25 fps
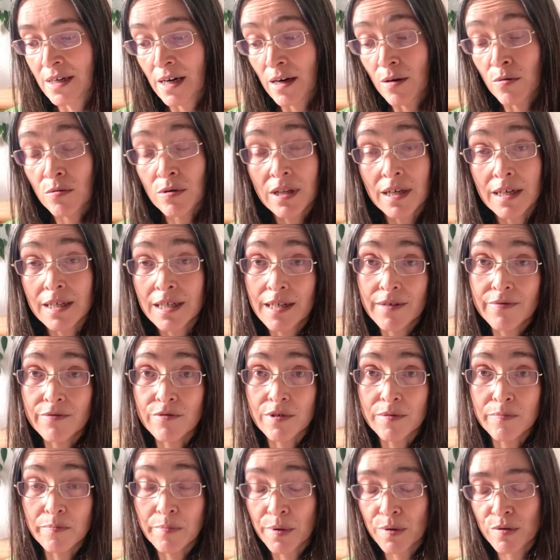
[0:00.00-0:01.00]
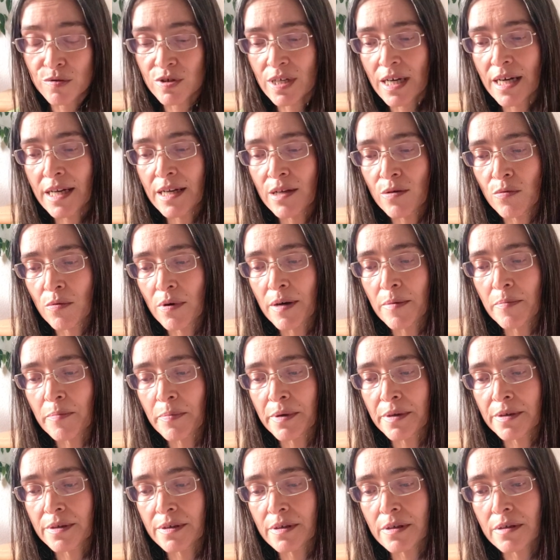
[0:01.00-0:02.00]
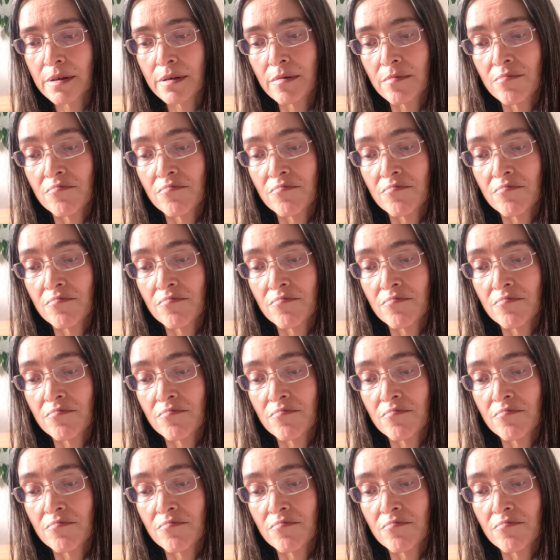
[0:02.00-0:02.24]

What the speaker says: Well, I never imposed anyway, but